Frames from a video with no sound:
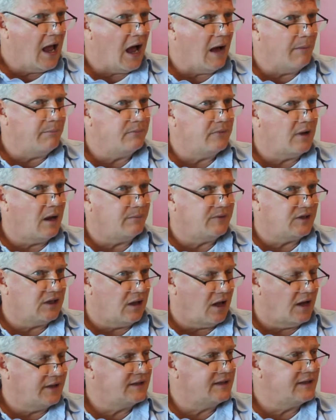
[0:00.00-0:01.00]
I'm
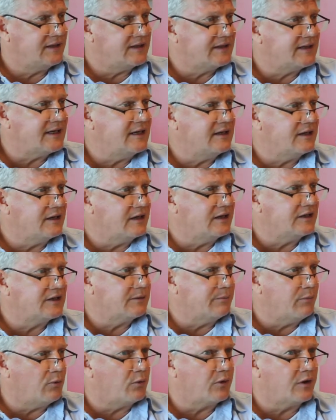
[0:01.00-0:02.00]
delighted to see that it's
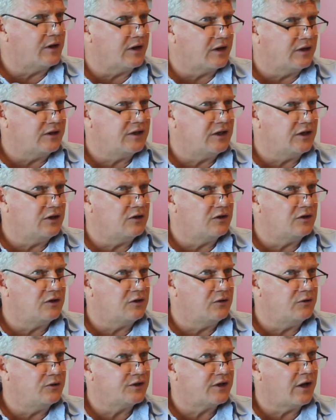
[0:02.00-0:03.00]
supported and continue to
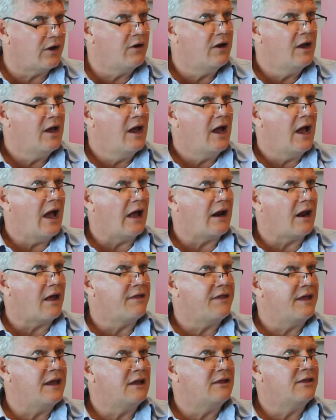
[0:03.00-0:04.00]
do so, and I
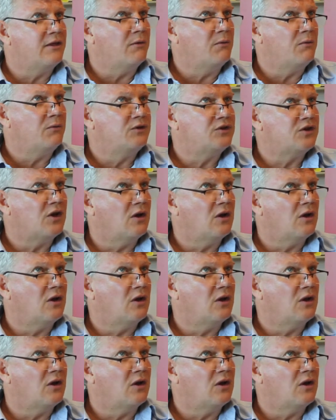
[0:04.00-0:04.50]
think that